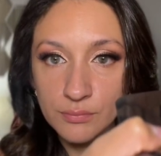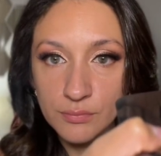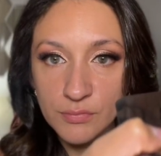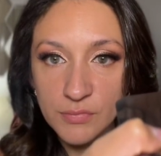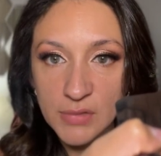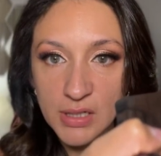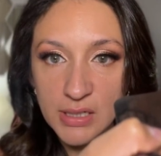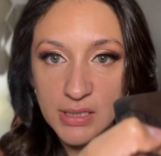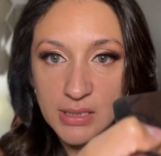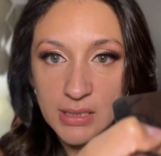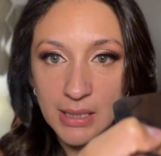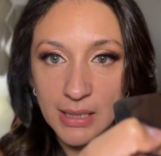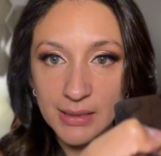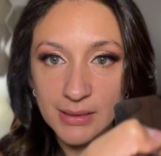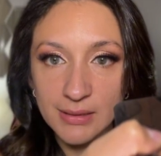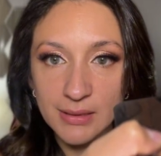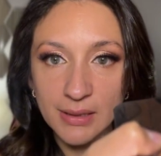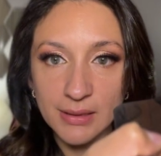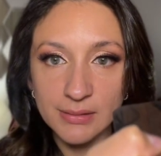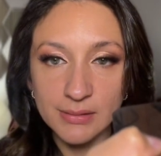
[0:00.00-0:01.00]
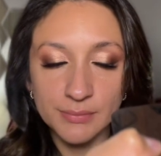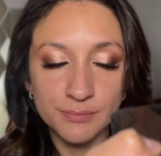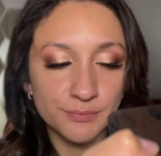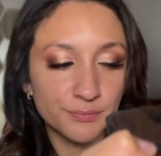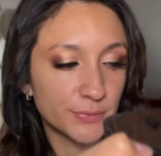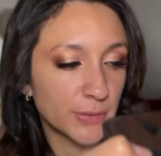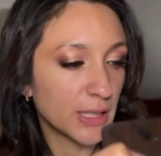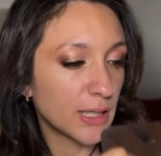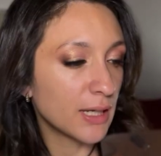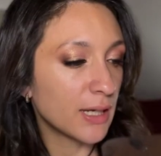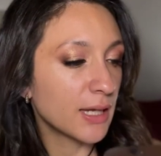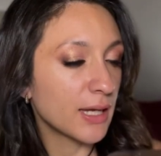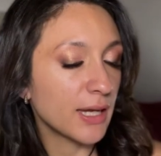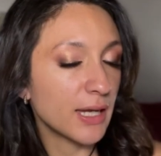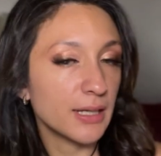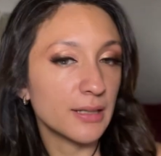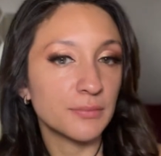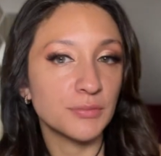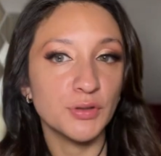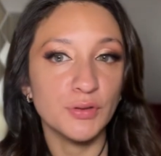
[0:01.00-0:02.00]
Just like that.
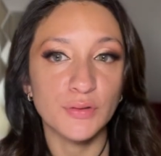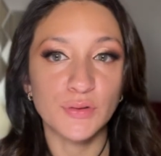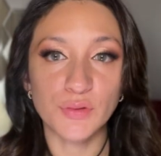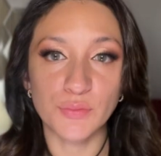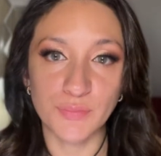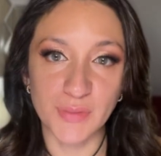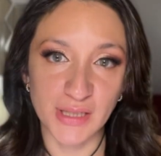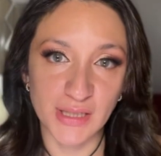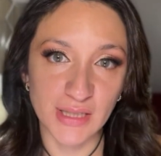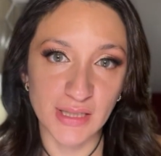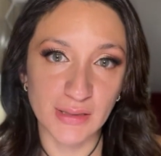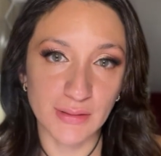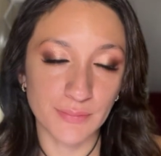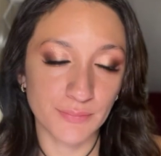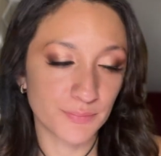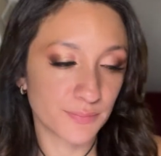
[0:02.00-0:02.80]
And I'm going to mix it.